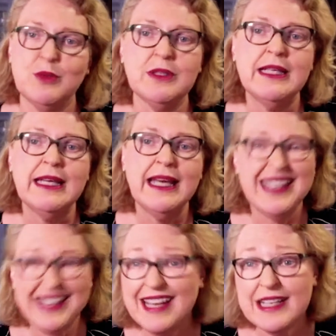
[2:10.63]
Well,
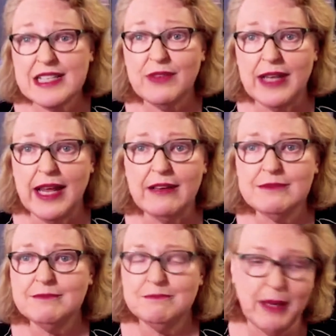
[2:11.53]
yeah, it is for now,